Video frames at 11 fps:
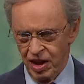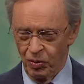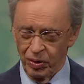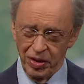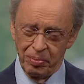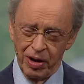
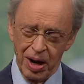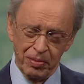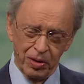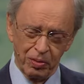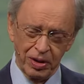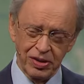One of the
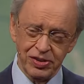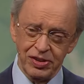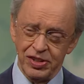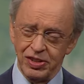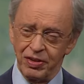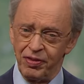primary
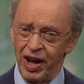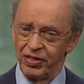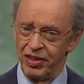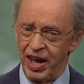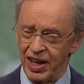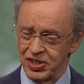reasons is the fact
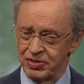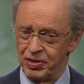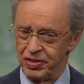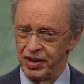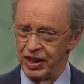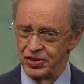they ask for
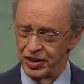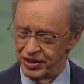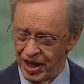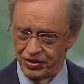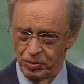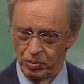things that are
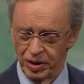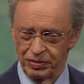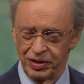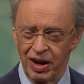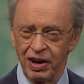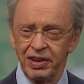not the will of
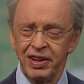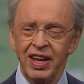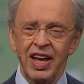God.